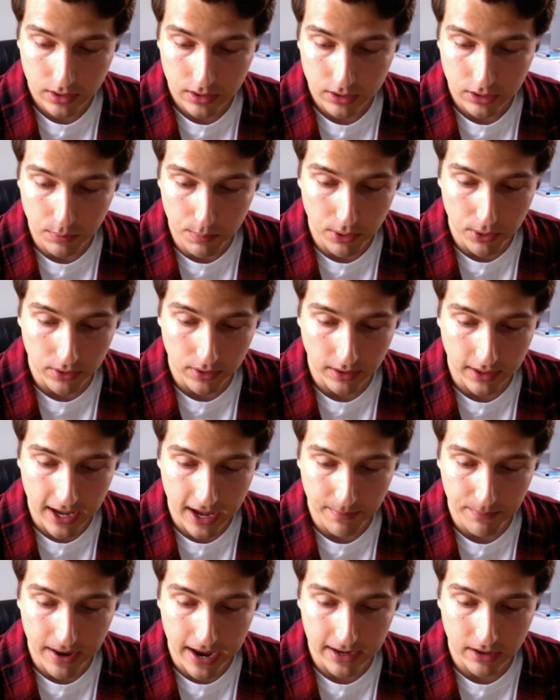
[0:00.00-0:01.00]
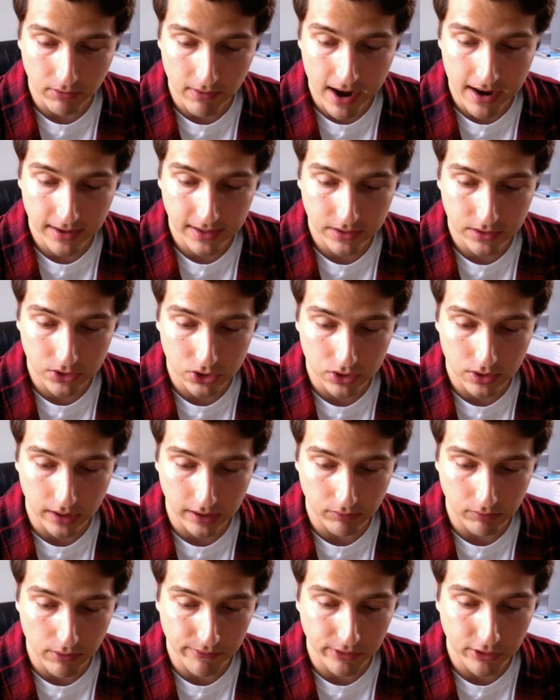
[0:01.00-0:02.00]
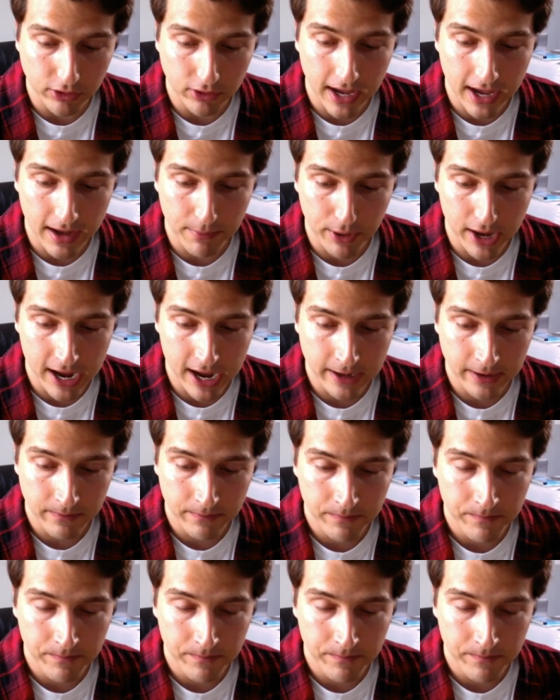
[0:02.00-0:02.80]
You build a campaign around it, like a review campaign,